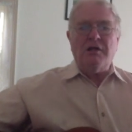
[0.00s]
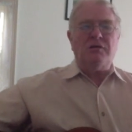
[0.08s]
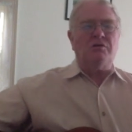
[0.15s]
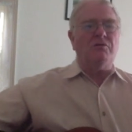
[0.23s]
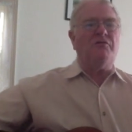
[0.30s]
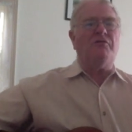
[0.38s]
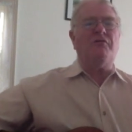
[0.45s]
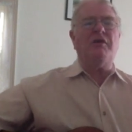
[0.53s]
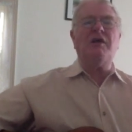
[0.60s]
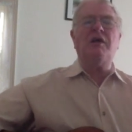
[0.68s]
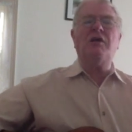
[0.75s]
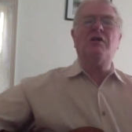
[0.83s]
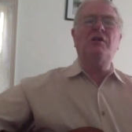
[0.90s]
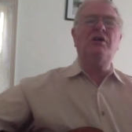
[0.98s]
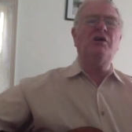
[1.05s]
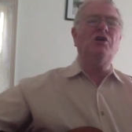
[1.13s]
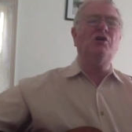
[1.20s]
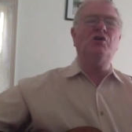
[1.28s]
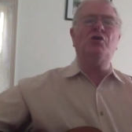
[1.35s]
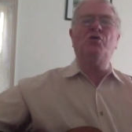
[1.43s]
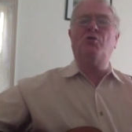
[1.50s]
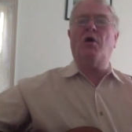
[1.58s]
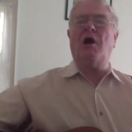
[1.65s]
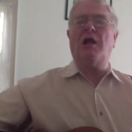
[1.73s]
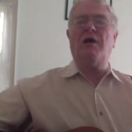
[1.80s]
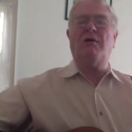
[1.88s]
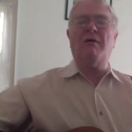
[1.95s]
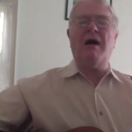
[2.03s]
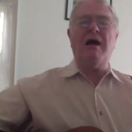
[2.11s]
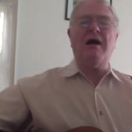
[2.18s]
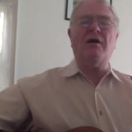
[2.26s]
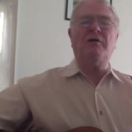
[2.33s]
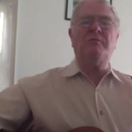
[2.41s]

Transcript: to feel you all around